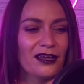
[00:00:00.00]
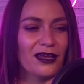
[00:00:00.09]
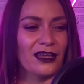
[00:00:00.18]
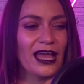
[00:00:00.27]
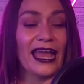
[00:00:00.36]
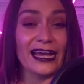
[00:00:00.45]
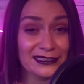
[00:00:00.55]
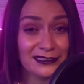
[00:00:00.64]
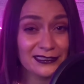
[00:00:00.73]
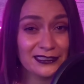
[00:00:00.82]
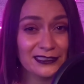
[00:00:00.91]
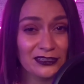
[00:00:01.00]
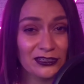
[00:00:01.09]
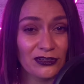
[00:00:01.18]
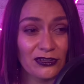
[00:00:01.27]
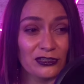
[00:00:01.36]
and
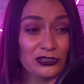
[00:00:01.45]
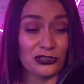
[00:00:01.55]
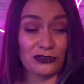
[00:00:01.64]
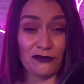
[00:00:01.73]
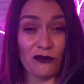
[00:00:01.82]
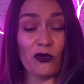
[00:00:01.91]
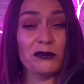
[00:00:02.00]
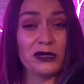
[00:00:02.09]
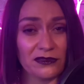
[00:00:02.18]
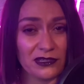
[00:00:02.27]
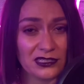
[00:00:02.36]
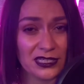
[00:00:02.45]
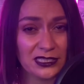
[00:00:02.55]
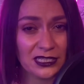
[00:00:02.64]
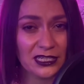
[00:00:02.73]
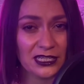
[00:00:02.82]
forming this
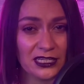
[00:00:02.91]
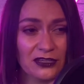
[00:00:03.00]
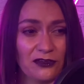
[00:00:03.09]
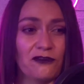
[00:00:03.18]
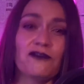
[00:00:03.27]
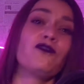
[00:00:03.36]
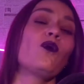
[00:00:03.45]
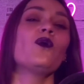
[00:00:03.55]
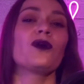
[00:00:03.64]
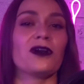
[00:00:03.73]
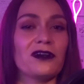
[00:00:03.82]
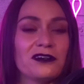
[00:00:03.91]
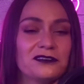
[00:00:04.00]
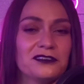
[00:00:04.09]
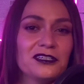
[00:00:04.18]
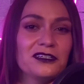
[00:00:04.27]
identity for